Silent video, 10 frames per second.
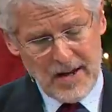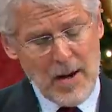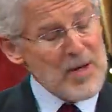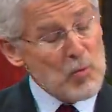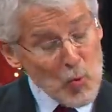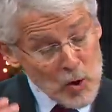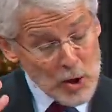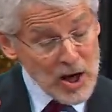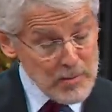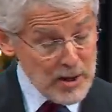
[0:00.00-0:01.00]
I mean, we're
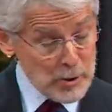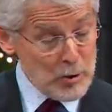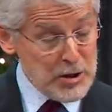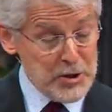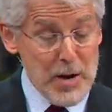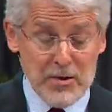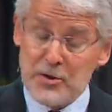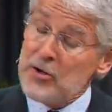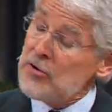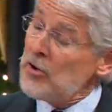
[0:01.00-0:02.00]
talking about lowly shepherds.
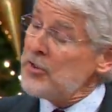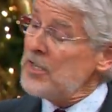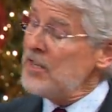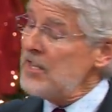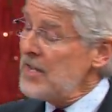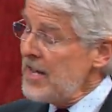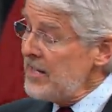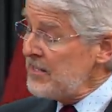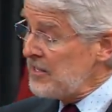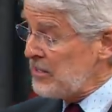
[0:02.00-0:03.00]
Do you know that
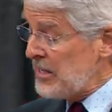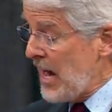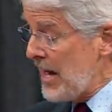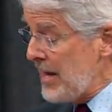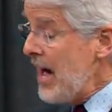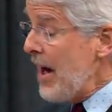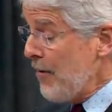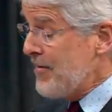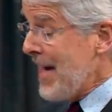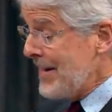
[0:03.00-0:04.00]
in the society
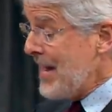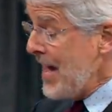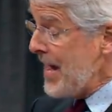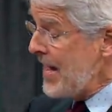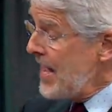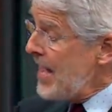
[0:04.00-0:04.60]
of that day,